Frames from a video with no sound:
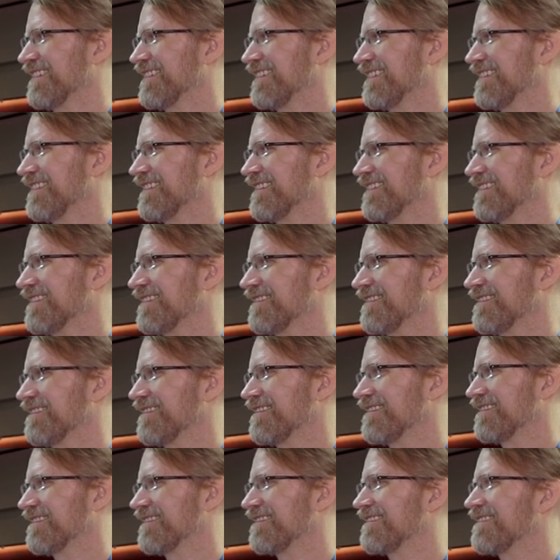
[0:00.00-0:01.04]

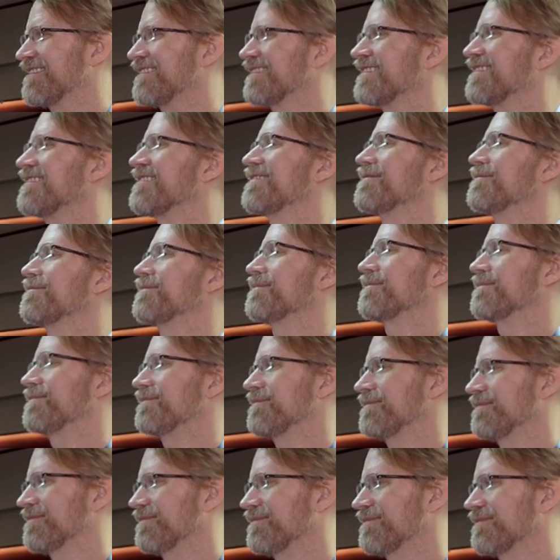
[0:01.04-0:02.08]

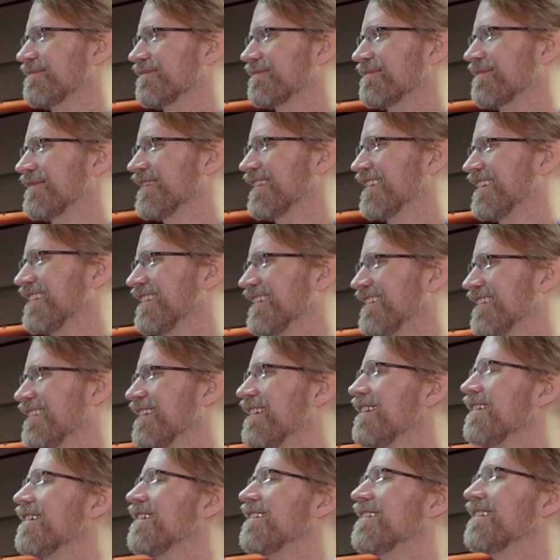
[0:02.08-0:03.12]

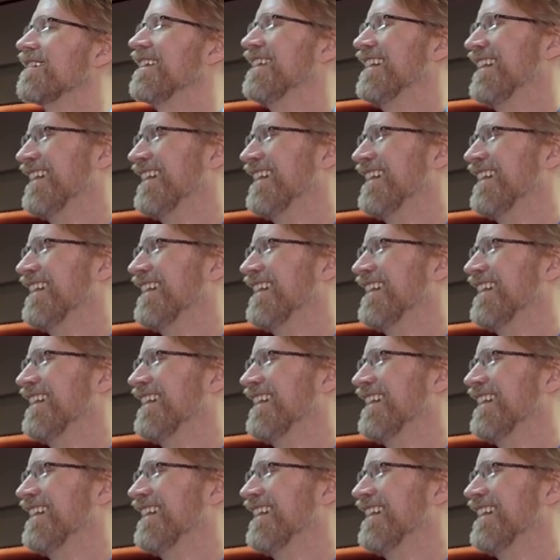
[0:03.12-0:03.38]
[no speech]